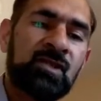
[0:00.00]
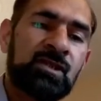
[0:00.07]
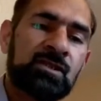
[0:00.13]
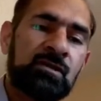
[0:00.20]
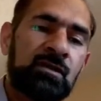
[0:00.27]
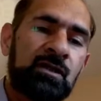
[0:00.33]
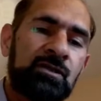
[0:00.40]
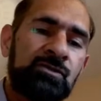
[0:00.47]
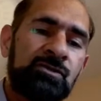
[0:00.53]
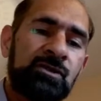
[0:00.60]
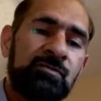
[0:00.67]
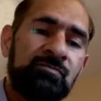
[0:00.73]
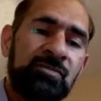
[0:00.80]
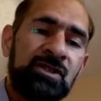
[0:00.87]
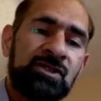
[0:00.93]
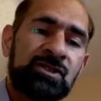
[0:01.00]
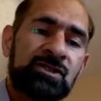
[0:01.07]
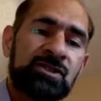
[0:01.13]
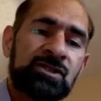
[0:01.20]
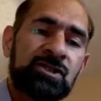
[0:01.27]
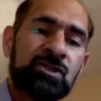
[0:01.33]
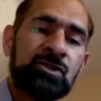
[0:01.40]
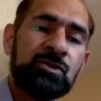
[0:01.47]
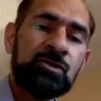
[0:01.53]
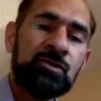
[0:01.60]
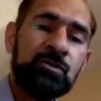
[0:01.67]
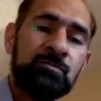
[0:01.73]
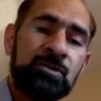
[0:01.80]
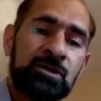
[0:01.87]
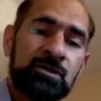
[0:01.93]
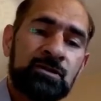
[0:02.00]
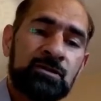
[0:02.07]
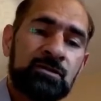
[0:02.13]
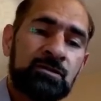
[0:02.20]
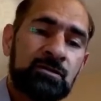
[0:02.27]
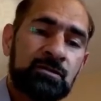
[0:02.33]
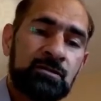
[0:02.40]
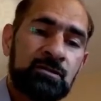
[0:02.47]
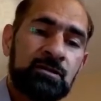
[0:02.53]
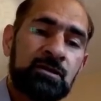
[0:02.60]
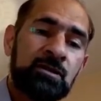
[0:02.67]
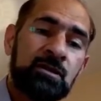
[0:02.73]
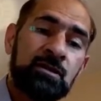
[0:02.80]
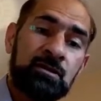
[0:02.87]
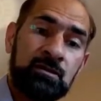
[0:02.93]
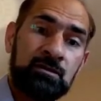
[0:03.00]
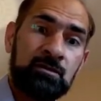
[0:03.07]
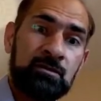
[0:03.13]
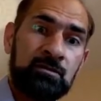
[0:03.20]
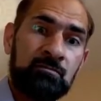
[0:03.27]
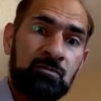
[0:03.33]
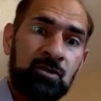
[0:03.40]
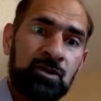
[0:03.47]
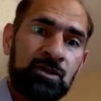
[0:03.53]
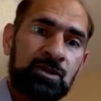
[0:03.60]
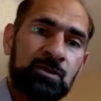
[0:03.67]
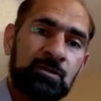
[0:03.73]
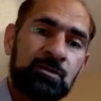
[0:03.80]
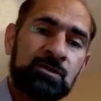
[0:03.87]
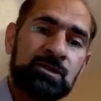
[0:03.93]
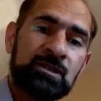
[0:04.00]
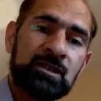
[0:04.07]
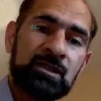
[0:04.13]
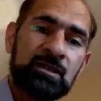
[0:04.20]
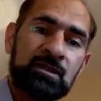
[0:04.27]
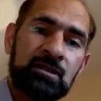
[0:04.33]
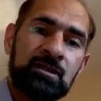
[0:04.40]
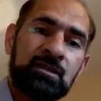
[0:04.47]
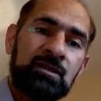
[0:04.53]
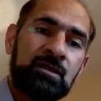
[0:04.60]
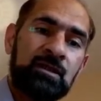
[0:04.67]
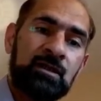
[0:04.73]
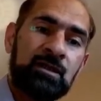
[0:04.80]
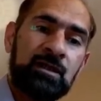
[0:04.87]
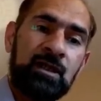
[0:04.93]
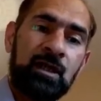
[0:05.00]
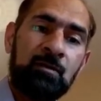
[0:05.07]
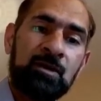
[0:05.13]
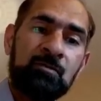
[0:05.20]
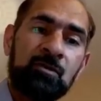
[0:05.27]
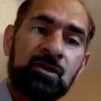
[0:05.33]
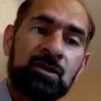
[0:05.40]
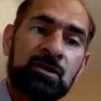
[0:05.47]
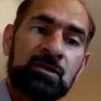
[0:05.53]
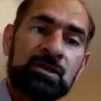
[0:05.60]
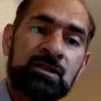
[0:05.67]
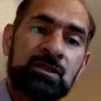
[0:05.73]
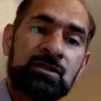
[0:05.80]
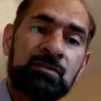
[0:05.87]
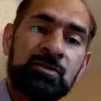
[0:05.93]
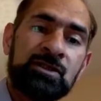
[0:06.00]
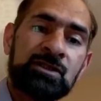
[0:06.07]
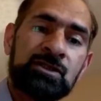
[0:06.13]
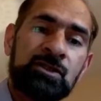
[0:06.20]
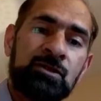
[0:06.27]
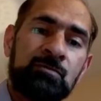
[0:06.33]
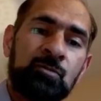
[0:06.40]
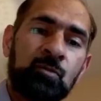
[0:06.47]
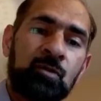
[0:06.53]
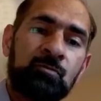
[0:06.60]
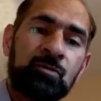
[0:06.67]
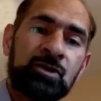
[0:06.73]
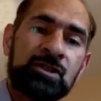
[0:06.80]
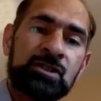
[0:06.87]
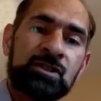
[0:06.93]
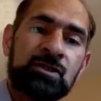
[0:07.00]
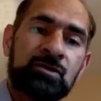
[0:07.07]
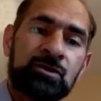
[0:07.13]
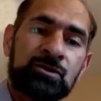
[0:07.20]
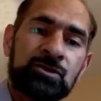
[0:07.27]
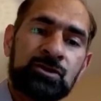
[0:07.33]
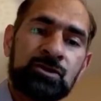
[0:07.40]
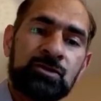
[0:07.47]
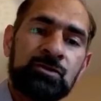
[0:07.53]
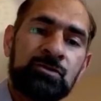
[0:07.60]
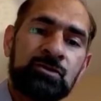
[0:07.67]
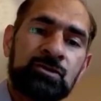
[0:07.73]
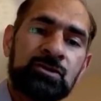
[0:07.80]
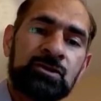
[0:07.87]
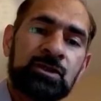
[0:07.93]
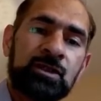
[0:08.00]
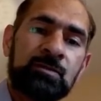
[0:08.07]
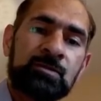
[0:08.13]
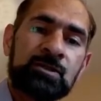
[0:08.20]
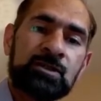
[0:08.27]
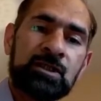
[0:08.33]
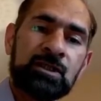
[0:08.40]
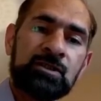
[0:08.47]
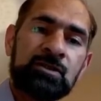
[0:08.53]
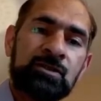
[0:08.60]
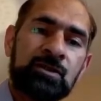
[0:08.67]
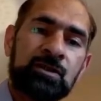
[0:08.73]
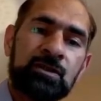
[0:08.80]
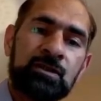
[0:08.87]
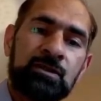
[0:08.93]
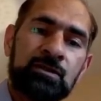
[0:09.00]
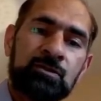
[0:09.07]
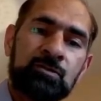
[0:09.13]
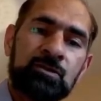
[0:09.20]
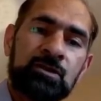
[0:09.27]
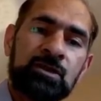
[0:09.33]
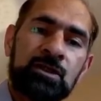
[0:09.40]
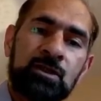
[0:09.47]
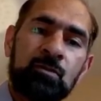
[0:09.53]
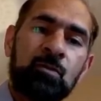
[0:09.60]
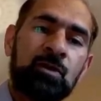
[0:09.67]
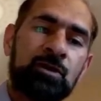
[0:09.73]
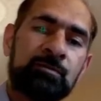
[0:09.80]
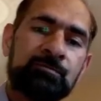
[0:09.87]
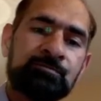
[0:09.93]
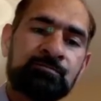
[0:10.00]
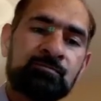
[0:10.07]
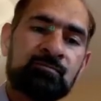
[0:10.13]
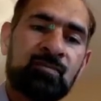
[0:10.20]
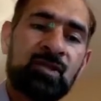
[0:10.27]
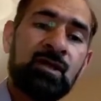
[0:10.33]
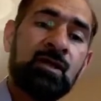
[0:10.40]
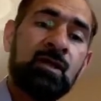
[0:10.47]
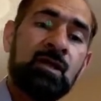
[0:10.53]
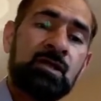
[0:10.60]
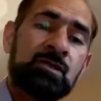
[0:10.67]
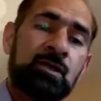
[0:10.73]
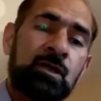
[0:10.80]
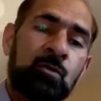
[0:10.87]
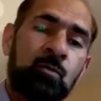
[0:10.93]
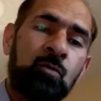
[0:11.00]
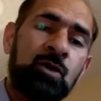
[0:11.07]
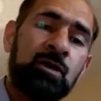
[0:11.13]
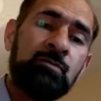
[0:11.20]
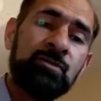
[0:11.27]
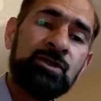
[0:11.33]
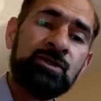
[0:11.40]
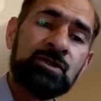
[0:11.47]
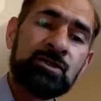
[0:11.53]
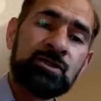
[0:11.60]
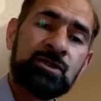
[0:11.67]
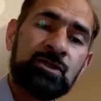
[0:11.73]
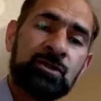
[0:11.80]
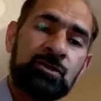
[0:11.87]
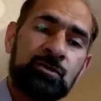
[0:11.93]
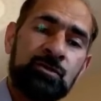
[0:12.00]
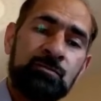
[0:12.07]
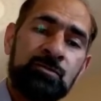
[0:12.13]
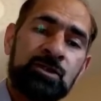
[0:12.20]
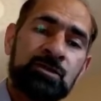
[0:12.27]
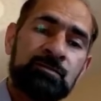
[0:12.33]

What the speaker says: 100 meters cubed molecules, how many molecules in 100 meters cubed? 1.02 times 10 to the 21. Say 1 meters cubed